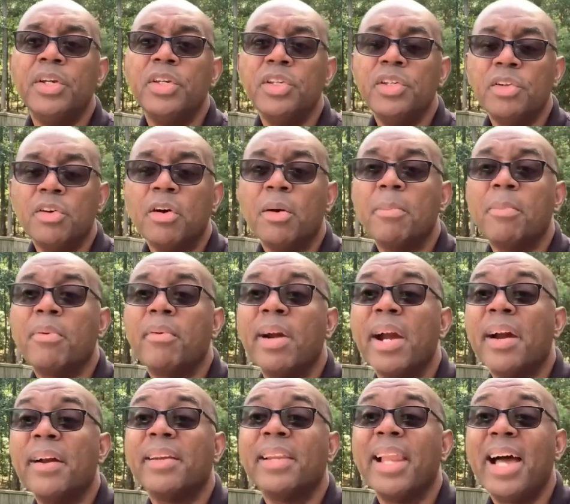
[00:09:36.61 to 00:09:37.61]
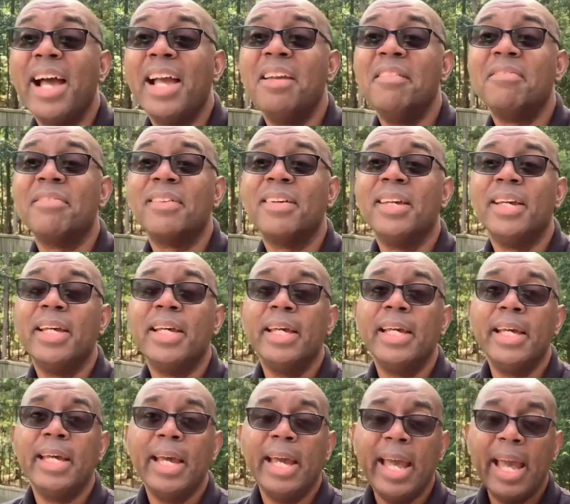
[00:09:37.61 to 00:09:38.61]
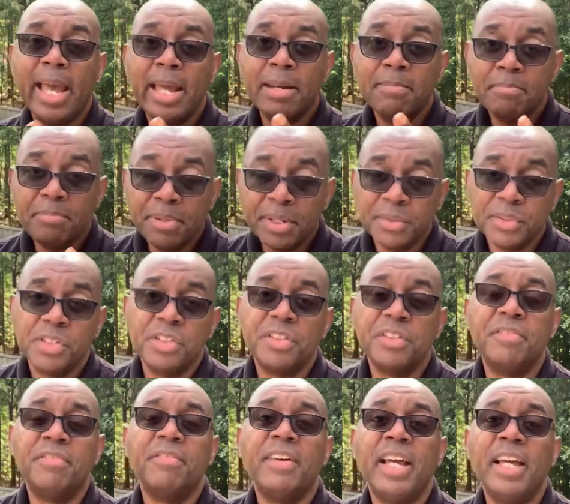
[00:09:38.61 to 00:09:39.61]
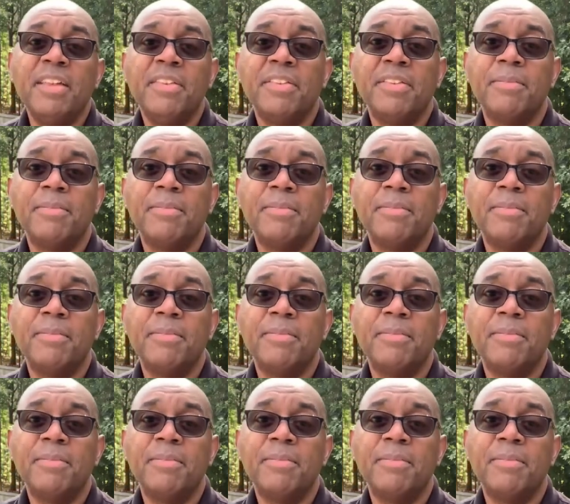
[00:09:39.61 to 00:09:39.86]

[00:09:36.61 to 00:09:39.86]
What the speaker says: your prayer life and build your faith.